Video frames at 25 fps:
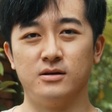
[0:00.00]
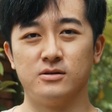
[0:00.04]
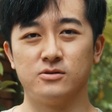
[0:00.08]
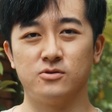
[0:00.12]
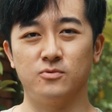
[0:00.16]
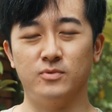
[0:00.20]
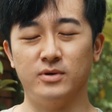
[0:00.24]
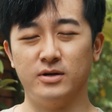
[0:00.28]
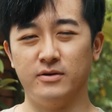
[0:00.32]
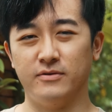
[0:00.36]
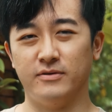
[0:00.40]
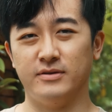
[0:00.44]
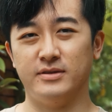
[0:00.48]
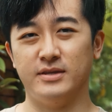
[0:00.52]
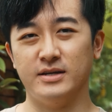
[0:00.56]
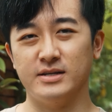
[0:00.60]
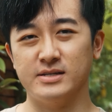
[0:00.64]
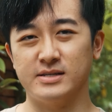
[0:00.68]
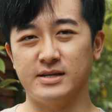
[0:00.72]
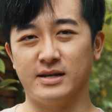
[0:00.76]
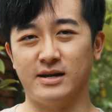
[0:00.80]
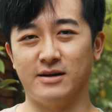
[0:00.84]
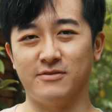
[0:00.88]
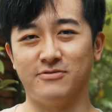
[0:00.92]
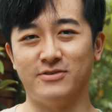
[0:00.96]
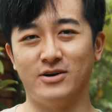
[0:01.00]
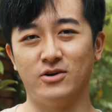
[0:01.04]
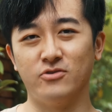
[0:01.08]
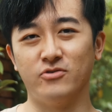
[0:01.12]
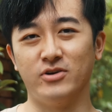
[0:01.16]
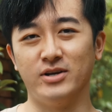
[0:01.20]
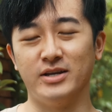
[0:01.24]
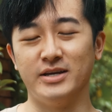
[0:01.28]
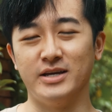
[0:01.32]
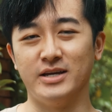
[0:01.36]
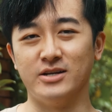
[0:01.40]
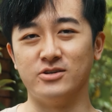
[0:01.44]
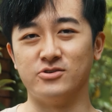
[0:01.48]
So one of the things that I found
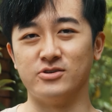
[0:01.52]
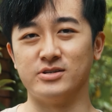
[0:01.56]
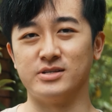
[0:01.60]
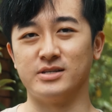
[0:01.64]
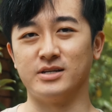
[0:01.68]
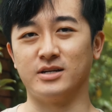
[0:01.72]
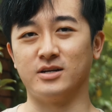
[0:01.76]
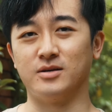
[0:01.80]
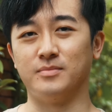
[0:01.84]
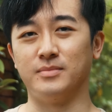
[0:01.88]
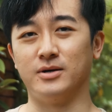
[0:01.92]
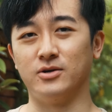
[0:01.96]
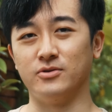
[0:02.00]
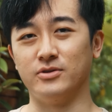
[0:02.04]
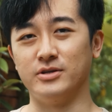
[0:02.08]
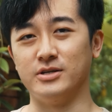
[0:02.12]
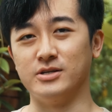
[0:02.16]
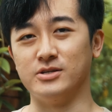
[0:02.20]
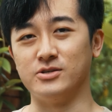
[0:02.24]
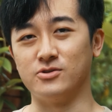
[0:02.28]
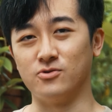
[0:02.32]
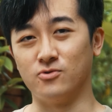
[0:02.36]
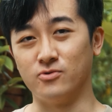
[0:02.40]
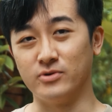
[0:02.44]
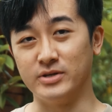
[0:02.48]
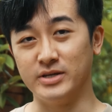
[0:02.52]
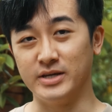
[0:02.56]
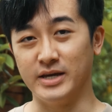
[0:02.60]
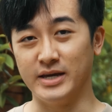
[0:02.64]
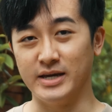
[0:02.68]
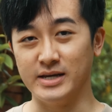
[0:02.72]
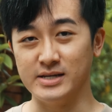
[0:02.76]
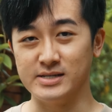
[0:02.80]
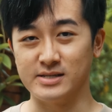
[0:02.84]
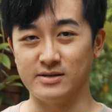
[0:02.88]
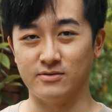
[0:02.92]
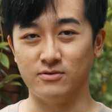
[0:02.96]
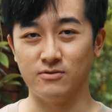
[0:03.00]
really interesting about the Sony
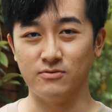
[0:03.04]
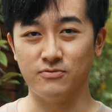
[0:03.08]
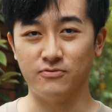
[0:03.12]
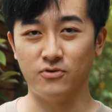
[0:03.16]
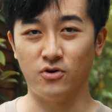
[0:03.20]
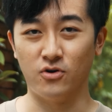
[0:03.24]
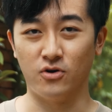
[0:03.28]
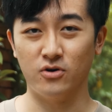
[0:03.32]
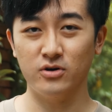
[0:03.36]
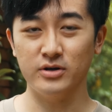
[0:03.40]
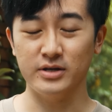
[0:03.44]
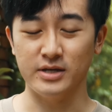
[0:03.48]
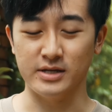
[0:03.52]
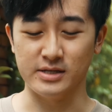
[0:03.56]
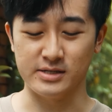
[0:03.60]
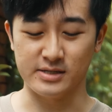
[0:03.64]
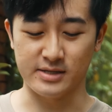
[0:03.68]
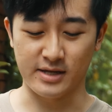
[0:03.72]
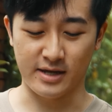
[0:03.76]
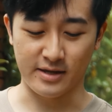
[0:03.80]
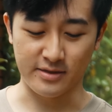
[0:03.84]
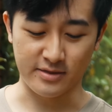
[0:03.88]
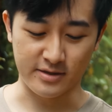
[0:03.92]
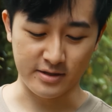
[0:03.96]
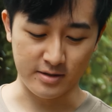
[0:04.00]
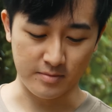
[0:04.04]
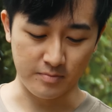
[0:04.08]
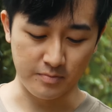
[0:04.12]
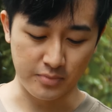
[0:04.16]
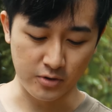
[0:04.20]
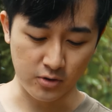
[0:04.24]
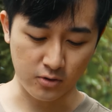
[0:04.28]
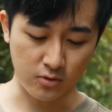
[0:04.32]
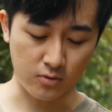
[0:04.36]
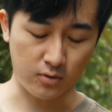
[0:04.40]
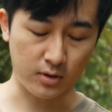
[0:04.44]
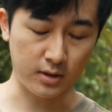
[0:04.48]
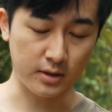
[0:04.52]
a7 IV is that the
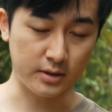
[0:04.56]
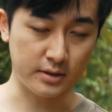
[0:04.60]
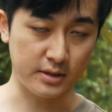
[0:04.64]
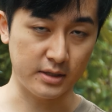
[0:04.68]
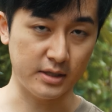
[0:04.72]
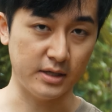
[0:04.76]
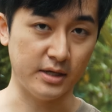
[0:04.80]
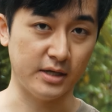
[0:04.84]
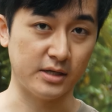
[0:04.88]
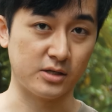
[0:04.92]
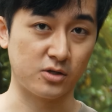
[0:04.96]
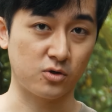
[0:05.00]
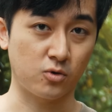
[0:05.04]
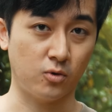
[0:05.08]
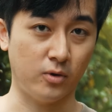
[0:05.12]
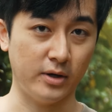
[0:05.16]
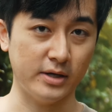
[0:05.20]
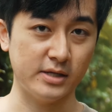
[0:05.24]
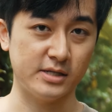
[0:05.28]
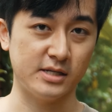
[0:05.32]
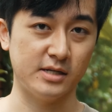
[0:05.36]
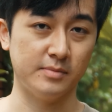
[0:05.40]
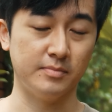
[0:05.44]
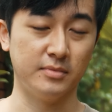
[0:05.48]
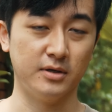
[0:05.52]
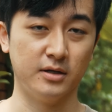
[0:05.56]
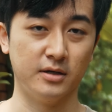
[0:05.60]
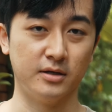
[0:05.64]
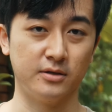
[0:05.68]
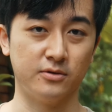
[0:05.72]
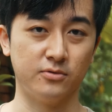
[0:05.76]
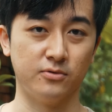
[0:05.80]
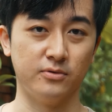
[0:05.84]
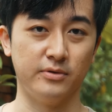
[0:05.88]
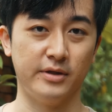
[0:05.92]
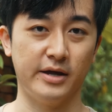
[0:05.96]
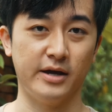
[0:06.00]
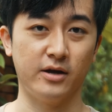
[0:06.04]
build quality is quite similar
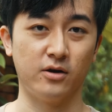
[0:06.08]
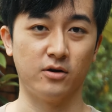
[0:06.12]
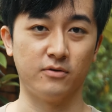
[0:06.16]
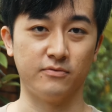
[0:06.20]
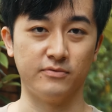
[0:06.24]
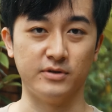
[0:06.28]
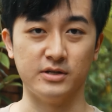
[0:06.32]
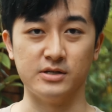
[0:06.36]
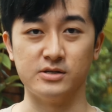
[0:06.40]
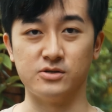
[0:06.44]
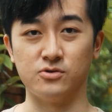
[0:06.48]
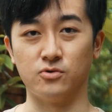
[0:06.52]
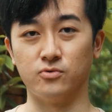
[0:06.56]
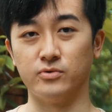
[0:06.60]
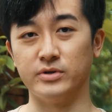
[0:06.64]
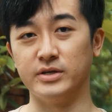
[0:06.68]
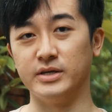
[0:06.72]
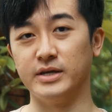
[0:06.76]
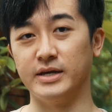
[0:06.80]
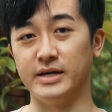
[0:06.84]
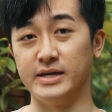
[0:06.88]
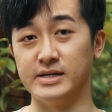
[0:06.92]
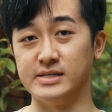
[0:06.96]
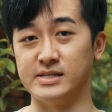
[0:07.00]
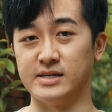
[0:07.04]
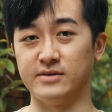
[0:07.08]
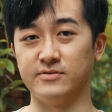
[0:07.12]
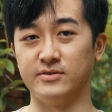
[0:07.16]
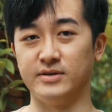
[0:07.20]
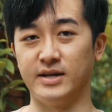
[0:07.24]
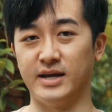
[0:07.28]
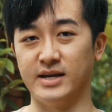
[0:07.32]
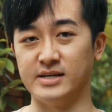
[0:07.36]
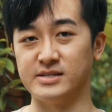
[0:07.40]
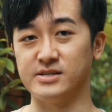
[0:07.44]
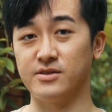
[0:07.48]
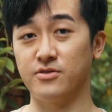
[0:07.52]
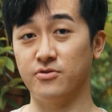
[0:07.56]
to that of the Sony
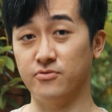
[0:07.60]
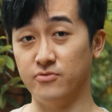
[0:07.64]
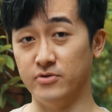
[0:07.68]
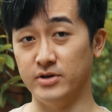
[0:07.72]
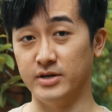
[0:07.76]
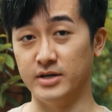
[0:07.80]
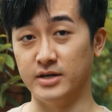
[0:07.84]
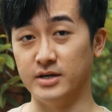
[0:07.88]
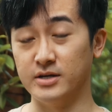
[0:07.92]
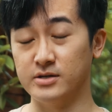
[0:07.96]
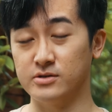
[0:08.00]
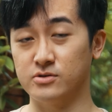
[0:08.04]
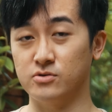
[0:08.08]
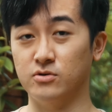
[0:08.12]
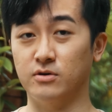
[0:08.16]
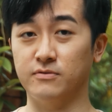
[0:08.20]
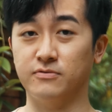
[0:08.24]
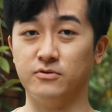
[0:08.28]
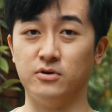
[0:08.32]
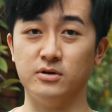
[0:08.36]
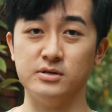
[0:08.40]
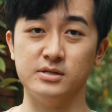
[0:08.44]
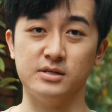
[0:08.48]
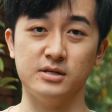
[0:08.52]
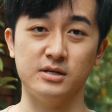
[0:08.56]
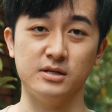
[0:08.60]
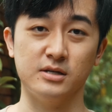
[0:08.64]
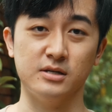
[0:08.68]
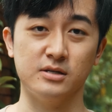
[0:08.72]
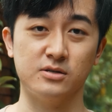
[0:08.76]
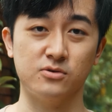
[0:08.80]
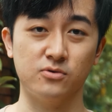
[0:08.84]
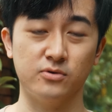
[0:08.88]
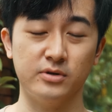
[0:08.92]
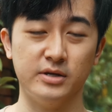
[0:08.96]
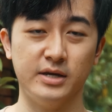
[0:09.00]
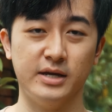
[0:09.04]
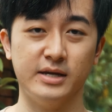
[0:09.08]
a7S III. So of course the
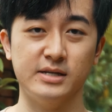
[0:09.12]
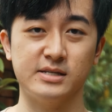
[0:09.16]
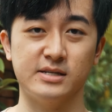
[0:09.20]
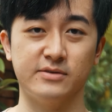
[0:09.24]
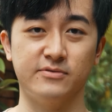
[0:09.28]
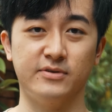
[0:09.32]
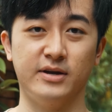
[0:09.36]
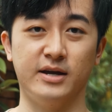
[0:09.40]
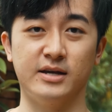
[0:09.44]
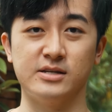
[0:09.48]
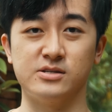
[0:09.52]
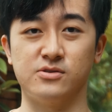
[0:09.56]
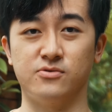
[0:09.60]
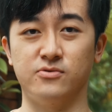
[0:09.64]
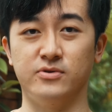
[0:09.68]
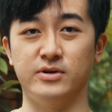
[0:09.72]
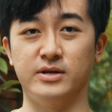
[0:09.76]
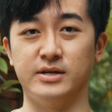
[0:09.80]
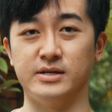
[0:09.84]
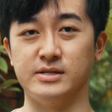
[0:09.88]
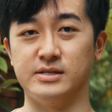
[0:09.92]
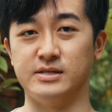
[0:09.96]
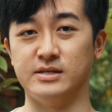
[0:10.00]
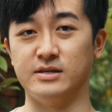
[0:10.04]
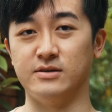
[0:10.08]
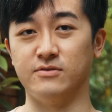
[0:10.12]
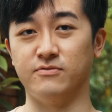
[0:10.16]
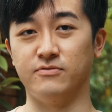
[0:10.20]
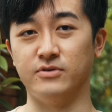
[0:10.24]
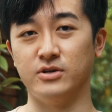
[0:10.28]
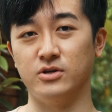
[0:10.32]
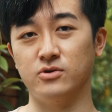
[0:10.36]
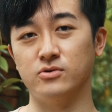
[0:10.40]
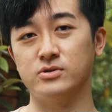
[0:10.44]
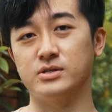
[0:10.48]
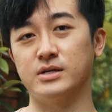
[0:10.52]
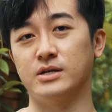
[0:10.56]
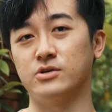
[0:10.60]
Sony a7S III is the
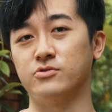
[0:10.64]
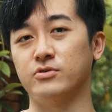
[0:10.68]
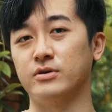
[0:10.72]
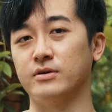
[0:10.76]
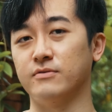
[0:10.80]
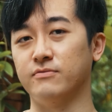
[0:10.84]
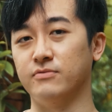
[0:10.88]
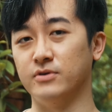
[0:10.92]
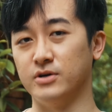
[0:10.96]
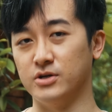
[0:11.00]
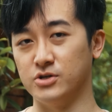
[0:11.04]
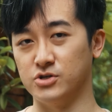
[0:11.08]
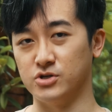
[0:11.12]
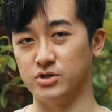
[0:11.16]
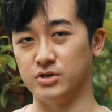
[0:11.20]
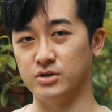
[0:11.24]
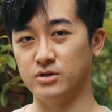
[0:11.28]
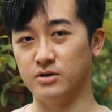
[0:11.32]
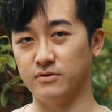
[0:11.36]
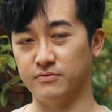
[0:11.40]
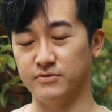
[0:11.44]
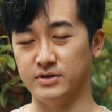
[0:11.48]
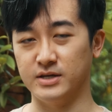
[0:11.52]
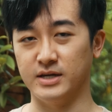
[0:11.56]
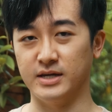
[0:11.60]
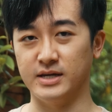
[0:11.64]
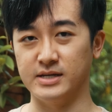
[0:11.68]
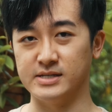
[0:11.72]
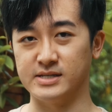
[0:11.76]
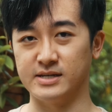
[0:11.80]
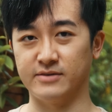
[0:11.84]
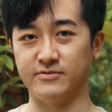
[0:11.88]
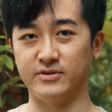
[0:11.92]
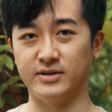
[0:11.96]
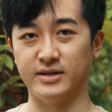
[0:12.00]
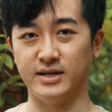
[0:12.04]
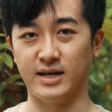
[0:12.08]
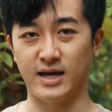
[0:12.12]
video-centric version of the
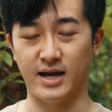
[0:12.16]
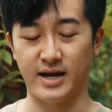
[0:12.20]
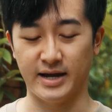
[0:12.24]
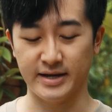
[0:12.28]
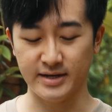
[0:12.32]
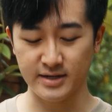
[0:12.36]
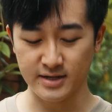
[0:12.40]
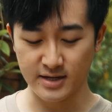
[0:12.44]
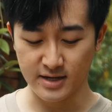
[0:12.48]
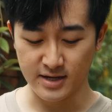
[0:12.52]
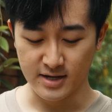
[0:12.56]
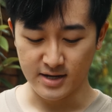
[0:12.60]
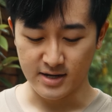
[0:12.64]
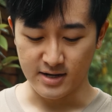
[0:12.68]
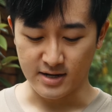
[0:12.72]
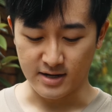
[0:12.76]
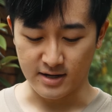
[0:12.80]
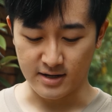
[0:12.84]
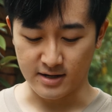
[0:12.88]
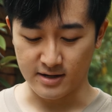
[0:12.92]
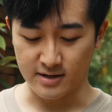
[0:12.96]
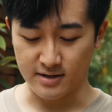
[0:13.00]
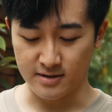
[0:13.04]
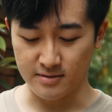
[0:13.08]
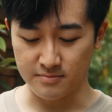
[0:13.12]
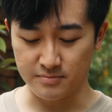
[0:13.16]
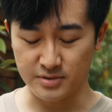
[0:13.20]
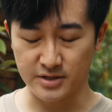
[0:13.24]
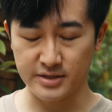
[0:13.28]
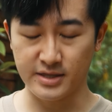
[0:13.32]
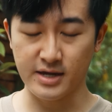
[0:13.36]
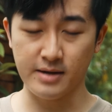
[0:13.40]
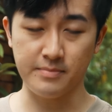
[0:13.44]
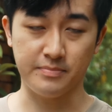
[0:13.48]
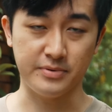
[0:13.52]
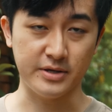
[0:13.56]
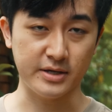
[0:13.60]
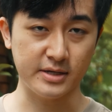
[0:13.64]
a7 line. Um, but
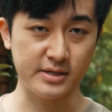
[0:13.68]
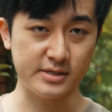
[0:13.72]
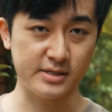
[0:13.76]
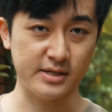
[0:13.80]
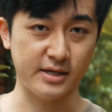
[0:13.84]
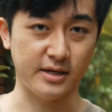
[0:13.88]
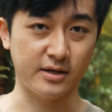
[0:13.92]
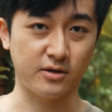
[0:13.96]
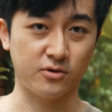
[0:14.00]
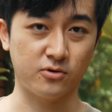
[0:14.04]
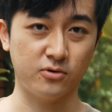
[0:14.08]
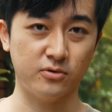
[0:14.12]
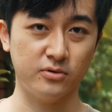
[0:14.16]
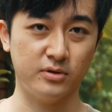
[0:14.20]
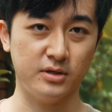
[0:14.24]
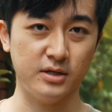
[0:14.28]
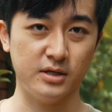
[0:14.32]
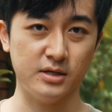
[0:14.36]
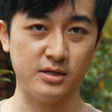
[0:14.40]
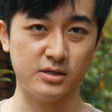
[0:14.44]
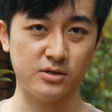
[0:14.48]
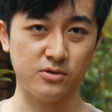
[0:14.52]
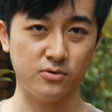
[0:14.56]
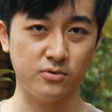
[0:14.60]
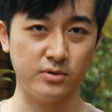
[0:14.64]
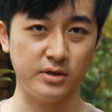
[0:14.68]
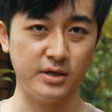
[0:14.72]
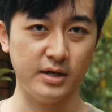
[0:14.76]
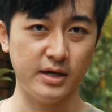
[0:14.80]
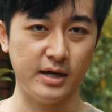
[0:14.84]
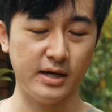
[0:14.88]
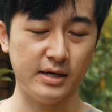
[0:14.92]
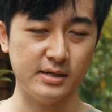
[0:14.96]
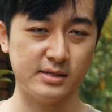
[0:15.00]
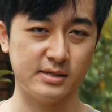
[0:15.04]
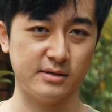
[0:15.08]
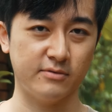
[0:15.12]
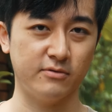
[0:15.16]
that being said, could the Sony
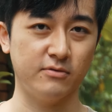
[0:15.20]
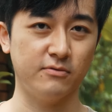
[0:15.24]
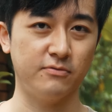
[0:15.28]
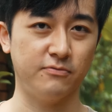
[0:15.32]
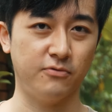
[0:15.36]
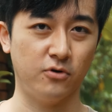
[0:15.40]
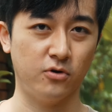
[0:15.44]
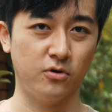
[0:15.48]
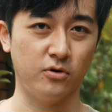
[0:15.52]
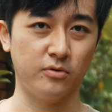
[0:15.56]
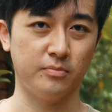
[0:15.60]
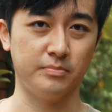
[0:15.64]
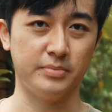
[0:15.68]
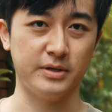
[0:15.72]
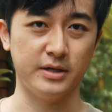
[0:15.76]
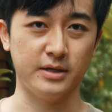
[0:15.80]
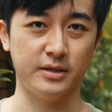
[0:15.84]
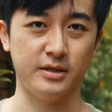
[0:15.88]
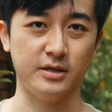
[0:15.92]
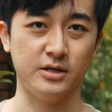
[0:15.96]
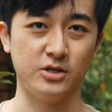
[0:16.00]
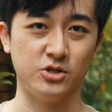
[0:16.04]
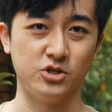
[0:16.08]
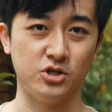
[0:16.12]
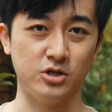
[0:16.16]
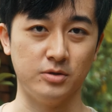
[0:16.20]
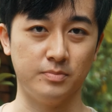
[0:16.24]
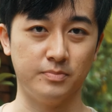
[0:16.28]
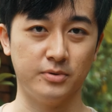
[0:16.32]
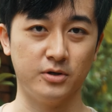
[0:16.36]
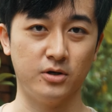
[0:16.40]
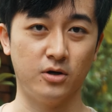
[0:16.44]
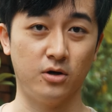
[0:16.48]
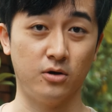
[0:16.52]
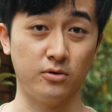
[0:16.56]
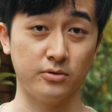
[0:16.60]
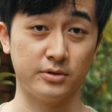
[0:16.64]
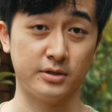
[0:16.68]
a7 IV be the cheaper
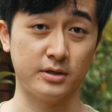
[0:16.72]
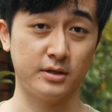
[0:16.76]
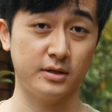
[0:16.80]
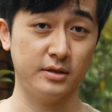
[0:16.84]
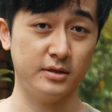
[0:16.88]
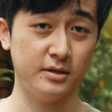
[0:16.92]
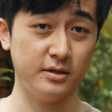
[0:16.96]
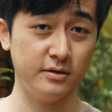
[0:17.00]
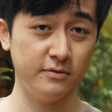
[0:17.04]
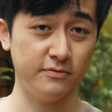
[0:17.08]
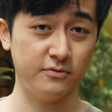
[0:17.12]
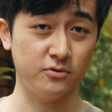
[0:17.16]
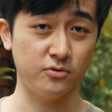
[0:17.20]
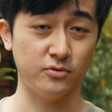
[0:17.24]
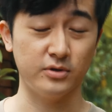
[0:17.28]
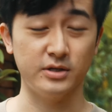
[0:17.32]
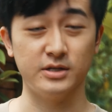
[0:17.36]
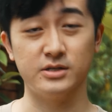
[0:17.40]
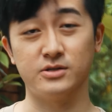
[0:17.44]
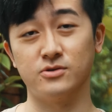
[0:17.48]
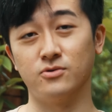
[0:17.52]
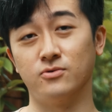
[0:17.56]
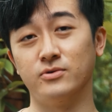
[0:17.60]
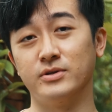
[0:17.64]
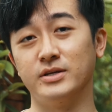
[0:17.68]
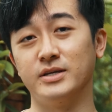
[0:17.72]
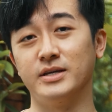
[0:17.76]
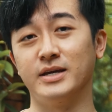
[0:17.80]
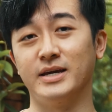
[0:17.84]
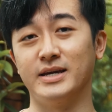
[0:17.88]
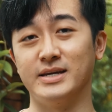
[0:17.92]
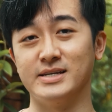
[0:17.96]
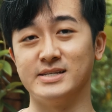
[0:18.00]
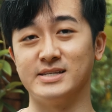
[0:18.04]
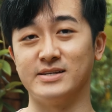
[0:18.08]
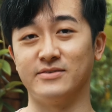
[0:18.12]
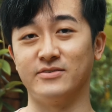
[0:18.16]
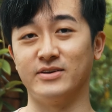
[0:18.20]
alternative to the Sony
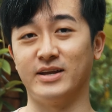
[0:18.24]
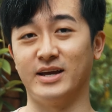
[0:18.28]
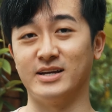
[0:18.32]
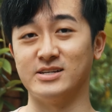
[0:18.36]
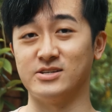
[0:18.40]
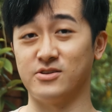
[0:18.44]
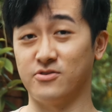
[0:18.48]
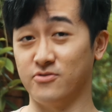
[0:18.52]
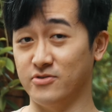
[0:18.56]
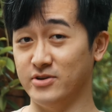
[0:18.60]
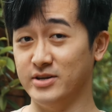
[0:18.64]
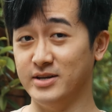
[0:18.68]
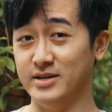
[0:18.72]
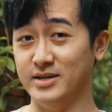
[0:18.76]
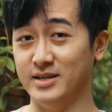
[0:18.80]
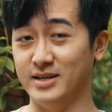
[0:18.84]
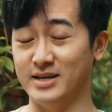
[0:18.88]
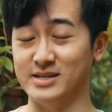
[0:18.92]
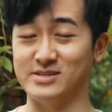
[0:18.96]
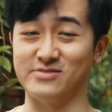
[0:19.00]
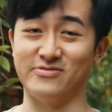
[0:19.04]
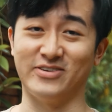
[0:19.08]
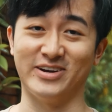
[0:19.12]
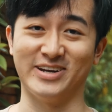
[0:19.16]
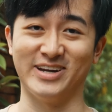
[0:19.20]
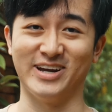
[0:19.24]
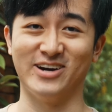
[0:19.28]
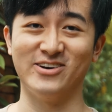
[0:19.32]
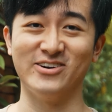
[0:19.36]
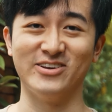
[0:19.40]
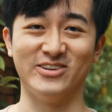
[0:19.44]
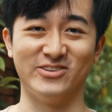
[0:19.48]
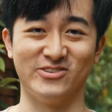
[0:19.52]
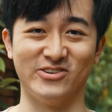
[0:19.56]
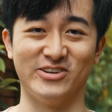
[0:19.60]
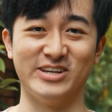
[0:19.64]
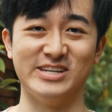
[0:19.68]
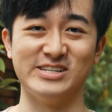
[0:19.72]
a7S III? Let's find out
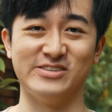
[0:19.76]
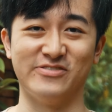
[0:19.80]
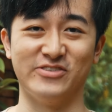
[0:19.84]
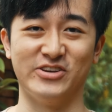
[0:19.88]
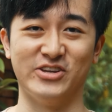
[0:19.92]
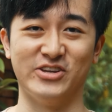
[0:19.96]
in today's